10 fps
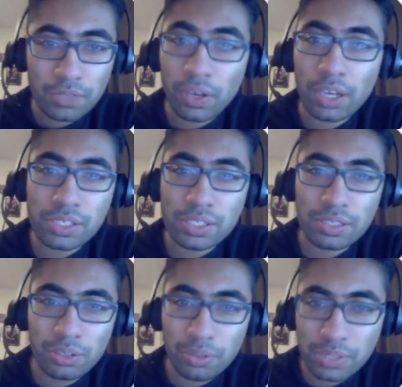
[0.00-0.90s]
For us,
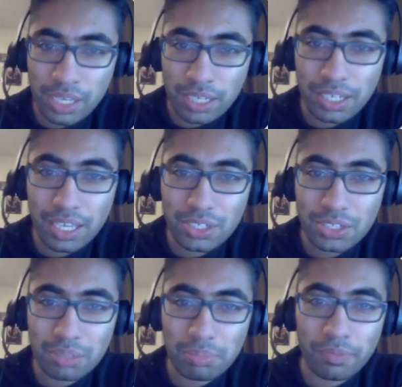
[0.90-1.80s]
it's second
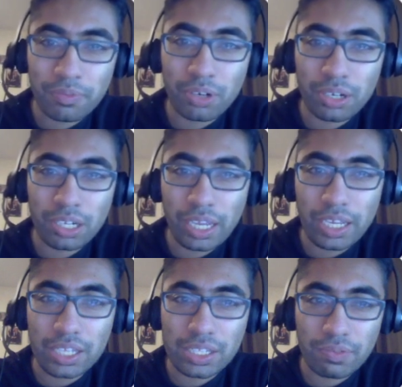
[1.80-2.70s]
nature, but for our
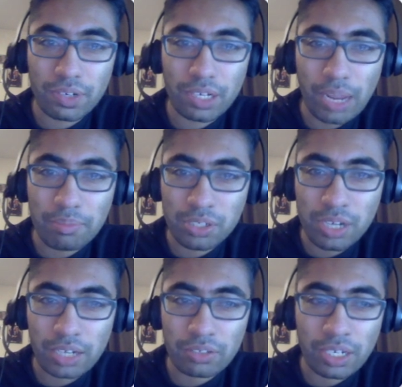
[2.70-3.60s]
clients, it's very
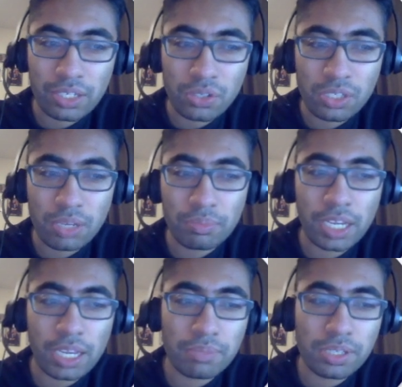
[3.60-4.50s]
abstract, right? So
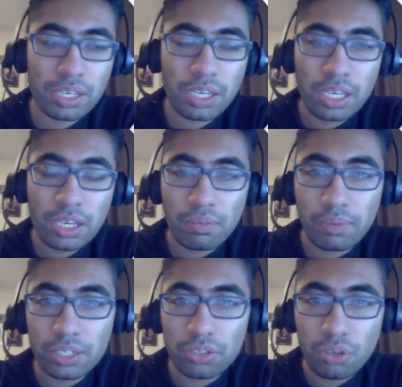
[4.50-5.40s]
sometimes
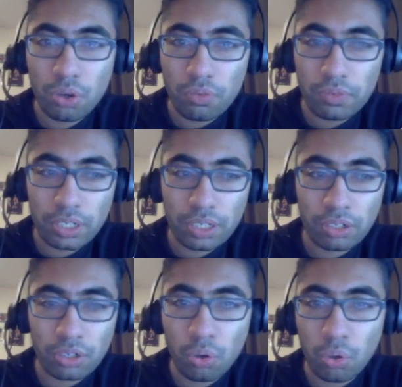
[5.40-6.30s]
when you go over it
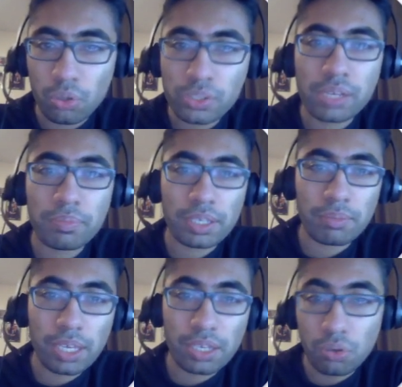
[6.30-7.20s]
on a call, something
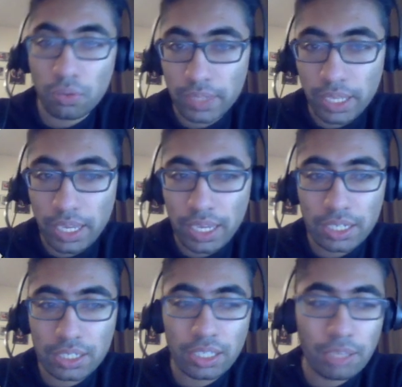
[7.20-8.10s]
may go over their
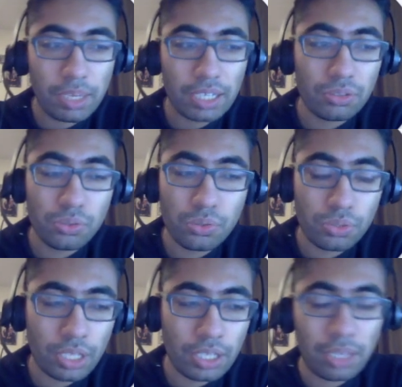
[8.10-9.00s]
head. They may
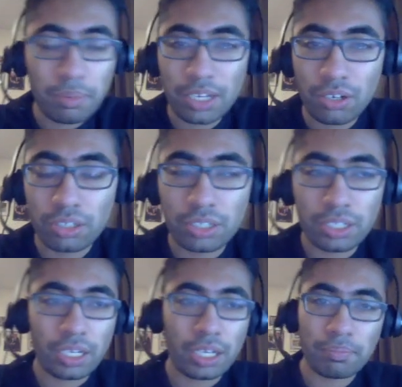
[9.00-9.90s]
they may not
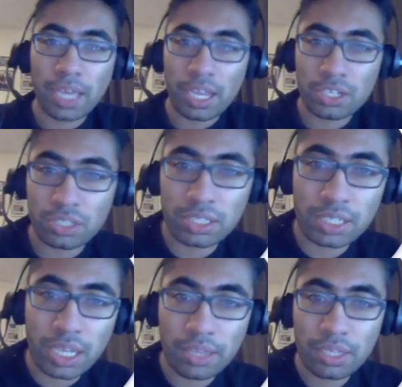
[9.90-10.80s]
catch the
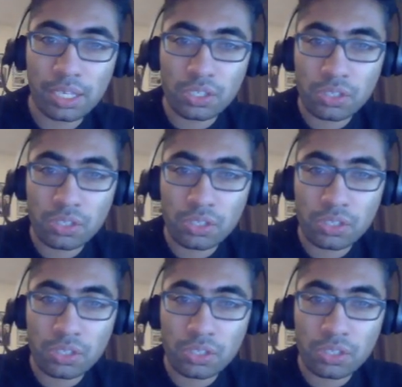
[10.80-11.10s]
entire thing.